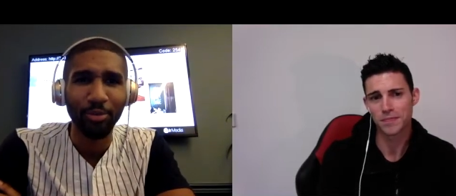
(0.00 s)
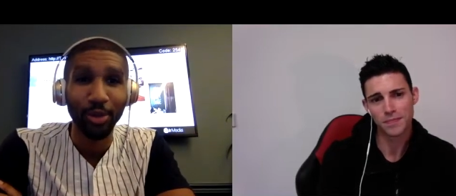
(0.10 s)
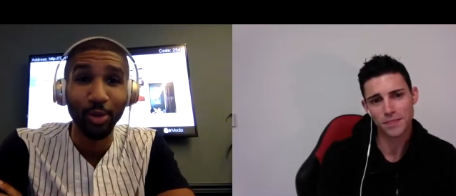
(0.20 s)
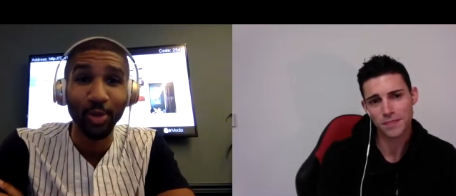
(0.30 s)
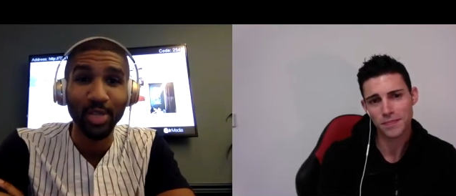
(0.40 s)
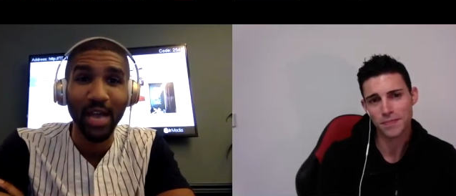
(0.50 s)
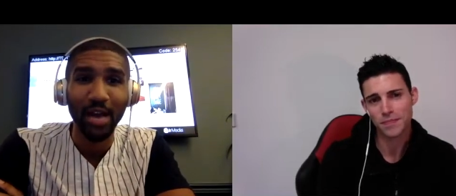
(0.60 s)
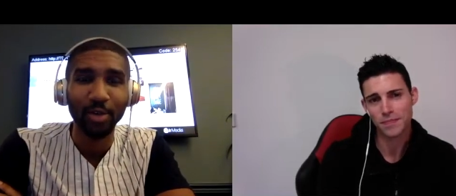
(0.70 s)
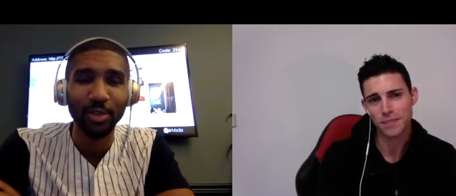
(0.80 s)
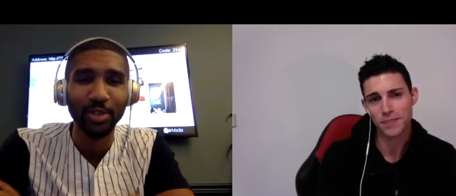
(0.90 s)
Speaker 1: Lewis
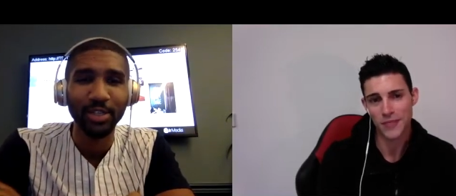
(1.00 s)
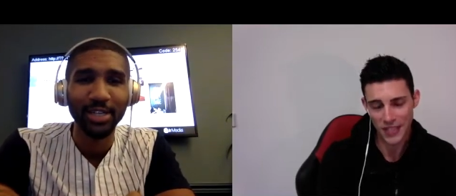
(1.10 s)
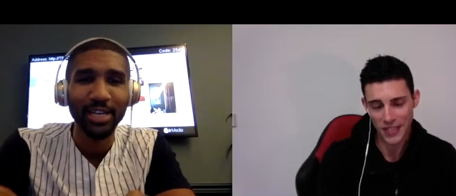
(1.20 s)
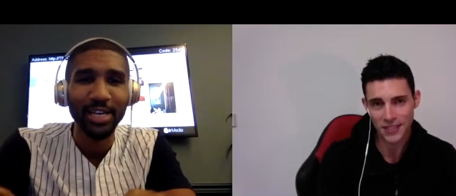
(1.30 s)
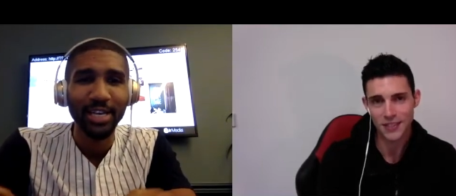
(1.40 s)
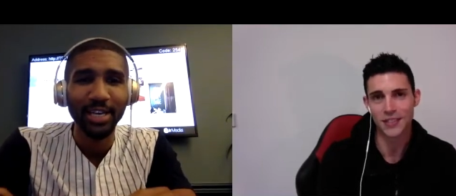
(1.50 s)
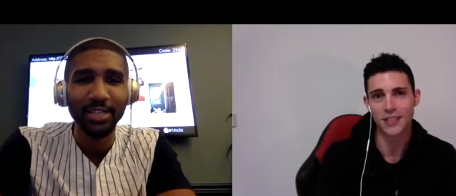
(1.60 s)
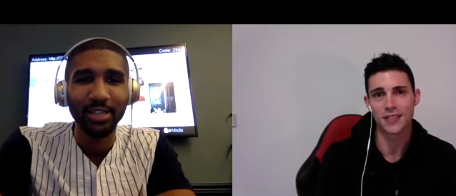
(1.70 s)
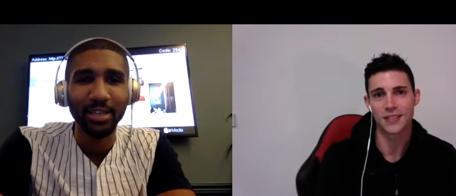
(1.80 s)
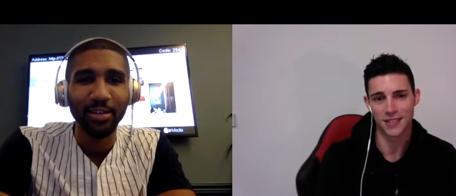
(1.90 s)
Howes. Yes.
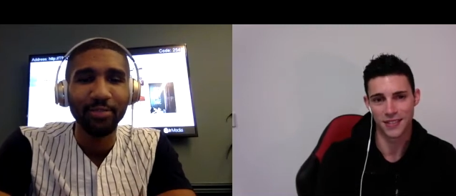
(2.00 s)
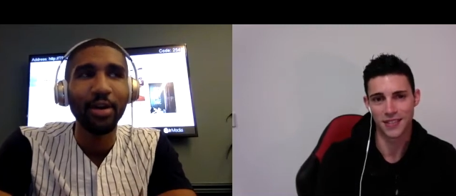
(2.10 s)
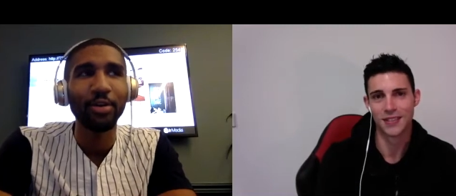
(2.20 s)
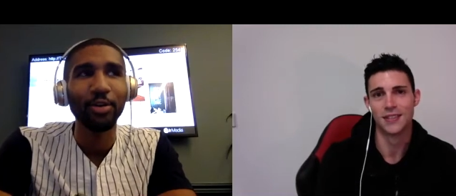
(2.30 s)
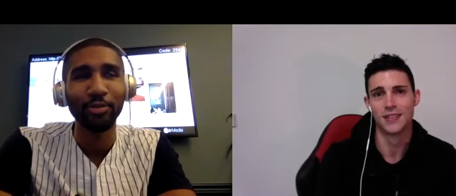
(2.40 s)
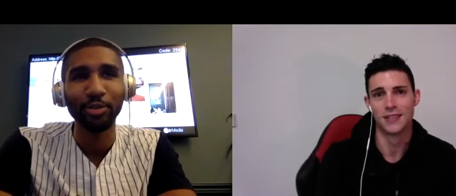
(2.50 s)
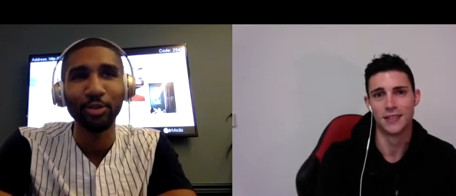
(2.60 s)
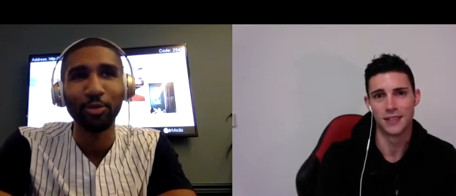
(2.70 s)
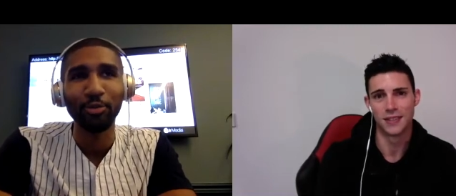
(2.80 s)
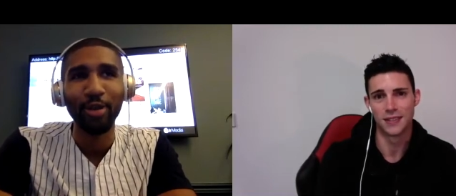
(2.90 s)
Yes. The founder of the
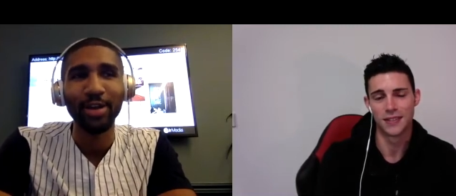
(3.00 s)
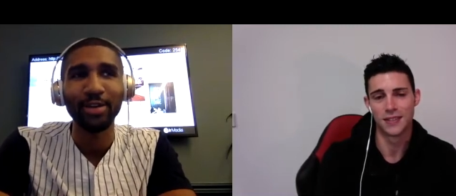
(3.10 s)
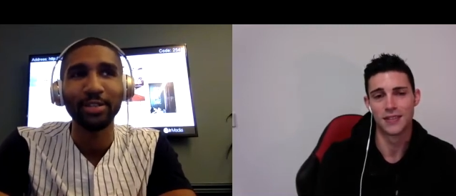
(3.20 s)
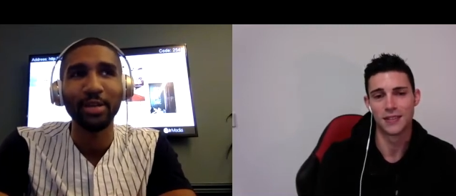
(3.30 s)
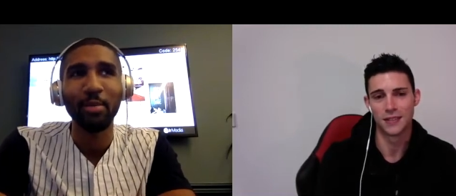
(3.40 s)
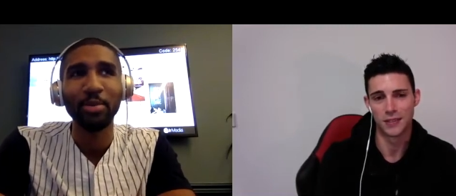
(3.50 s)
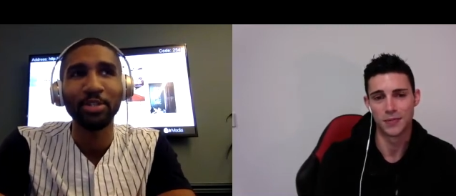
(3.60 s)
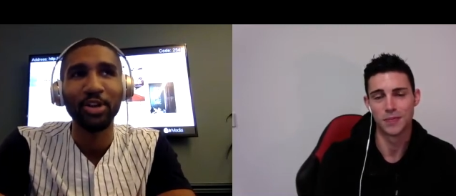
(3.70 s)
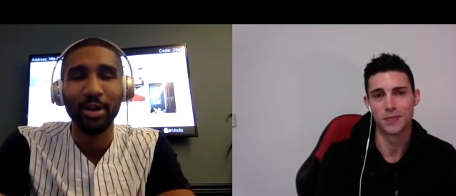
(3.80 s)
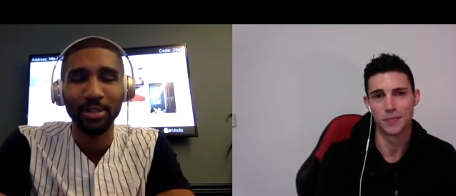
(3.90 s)
School of Greatness. I remember
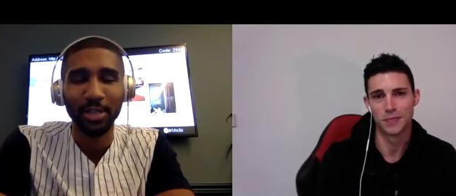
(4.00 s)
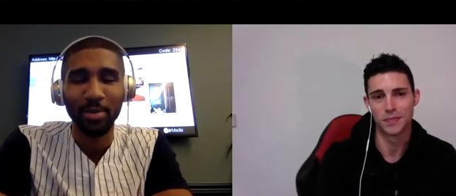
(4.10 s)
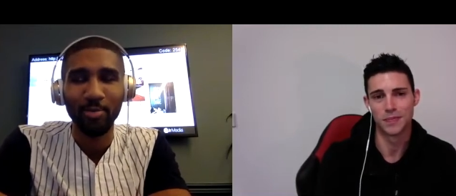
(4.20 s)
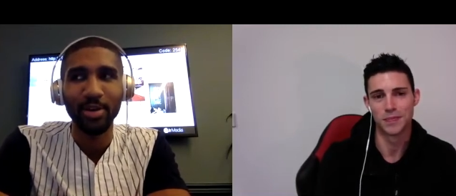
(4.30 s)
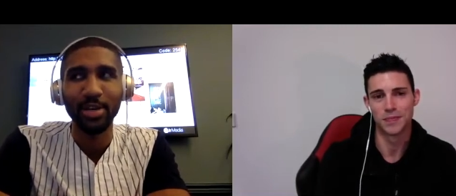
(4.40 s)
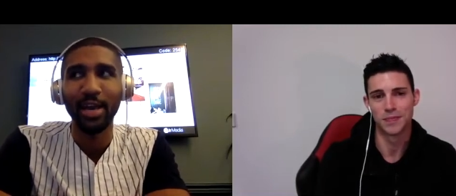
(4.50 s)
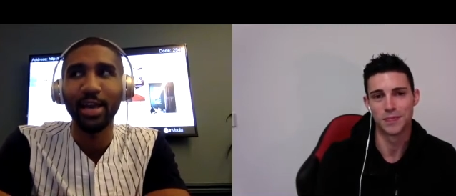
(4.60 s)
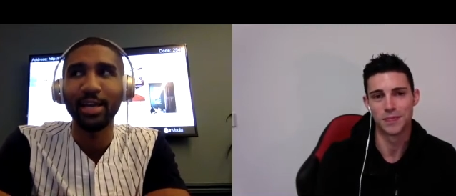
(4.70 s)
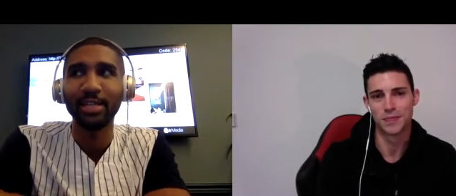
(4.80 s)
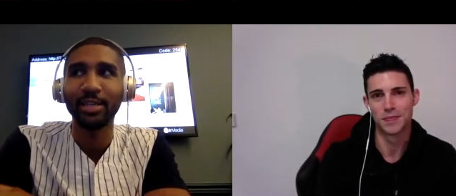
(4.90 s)
talking to him one day,
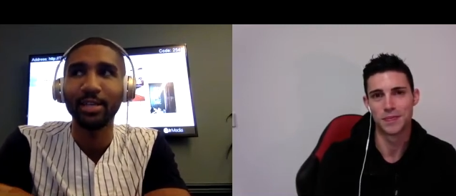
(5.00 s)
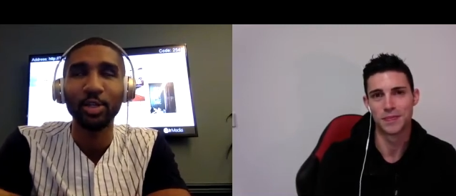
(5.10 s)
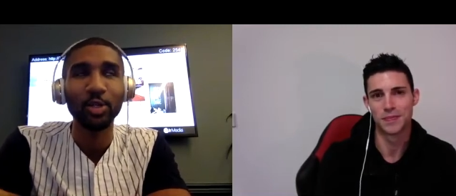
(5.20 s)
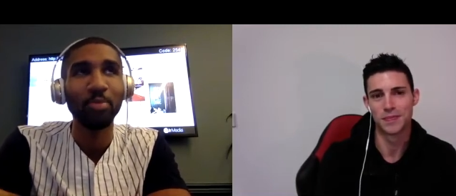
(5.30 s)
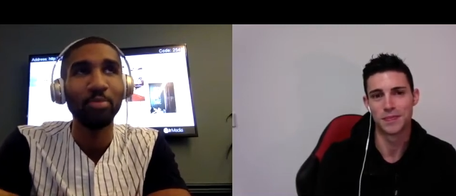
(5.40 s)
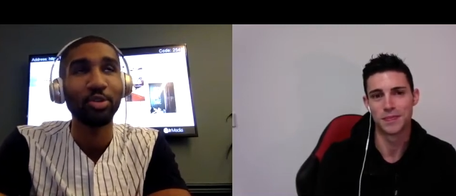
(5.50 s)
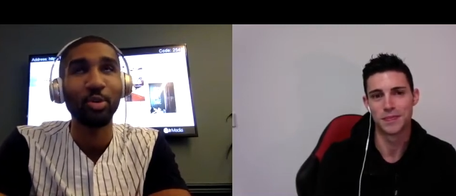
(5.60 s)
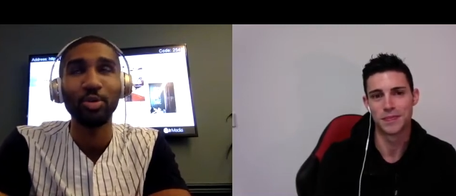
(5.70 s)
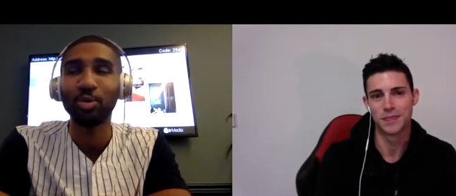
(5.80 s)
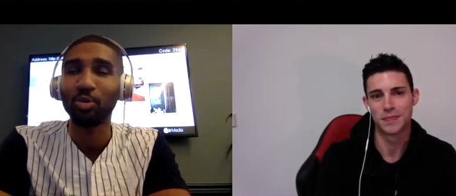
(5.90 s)
and I said, dude, I'm just
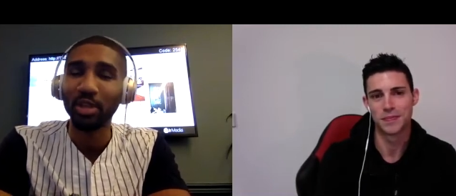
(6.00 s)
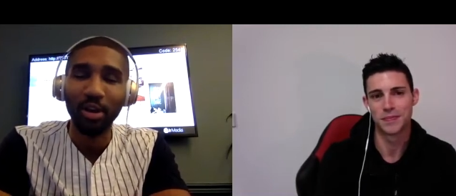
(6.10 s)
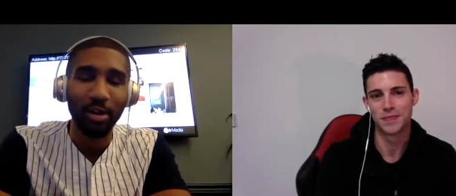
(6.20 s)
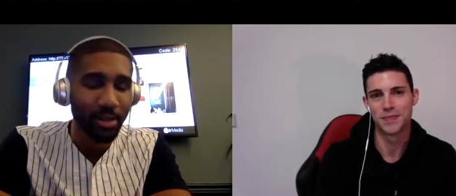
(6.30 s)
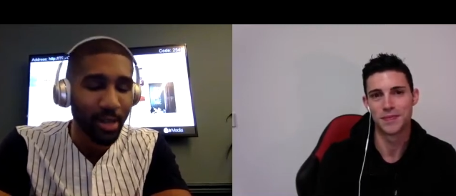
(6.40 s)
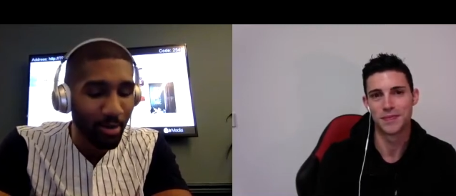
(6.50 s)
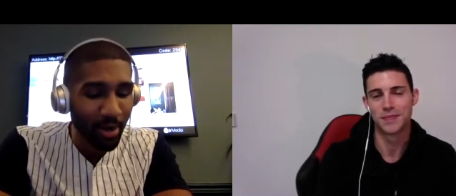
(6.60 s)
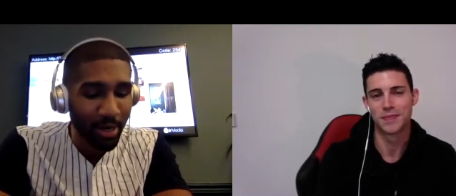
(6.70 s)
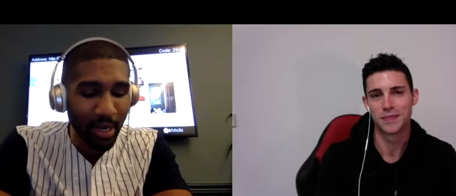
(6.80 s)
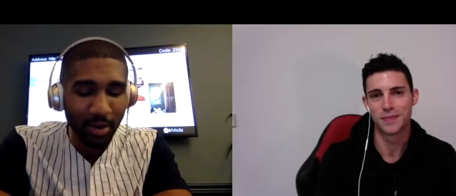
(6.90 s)
going through a really hard time
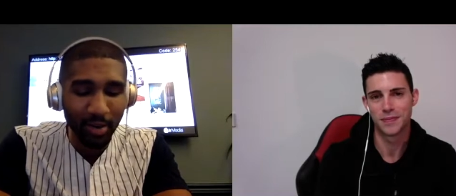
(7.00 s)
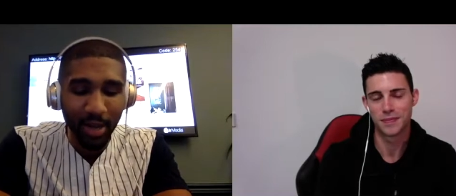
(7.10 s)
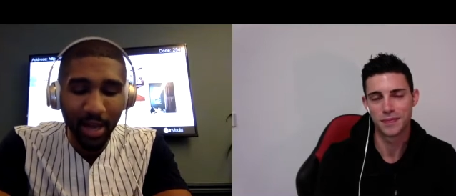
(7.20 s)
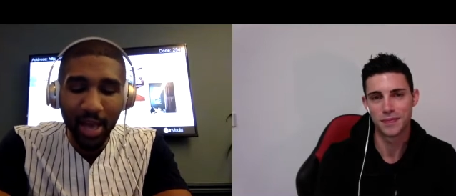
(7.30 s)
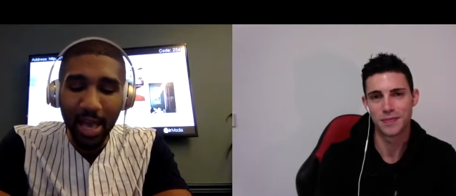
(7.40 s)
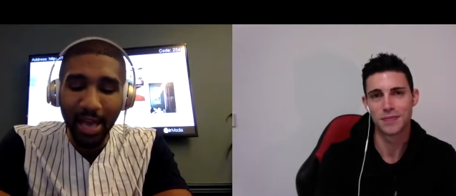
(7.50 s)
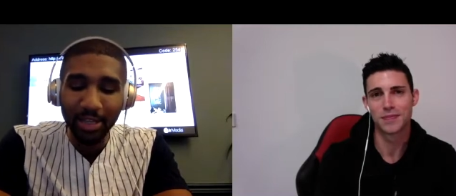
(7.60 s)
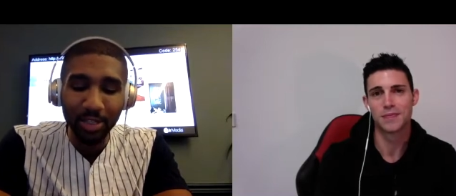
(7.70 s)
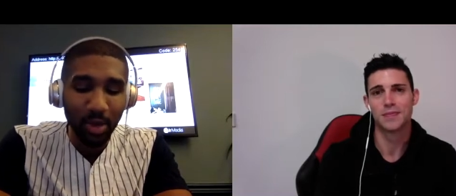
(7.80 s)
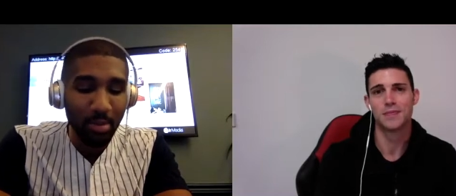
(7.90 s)
right now, and I
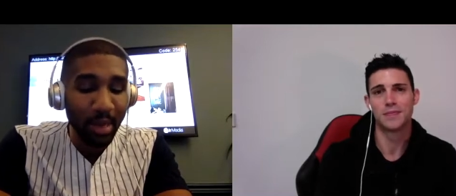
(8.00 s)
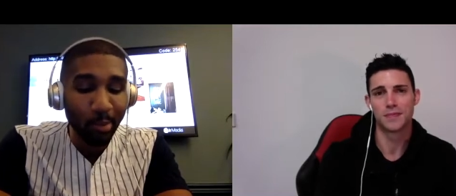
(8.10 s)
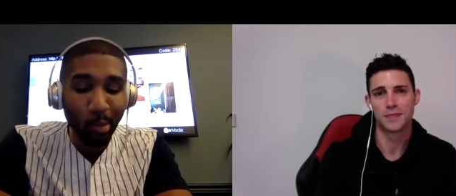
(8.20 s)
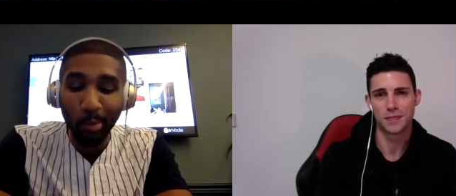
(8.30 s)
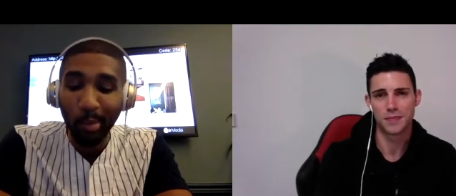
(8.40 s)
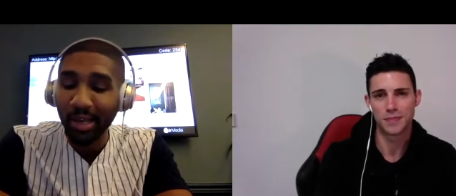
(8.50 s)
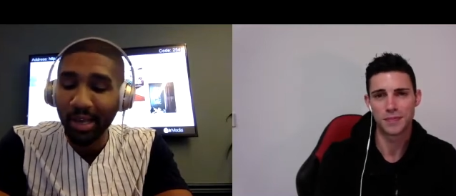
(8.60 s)
just want to make more money.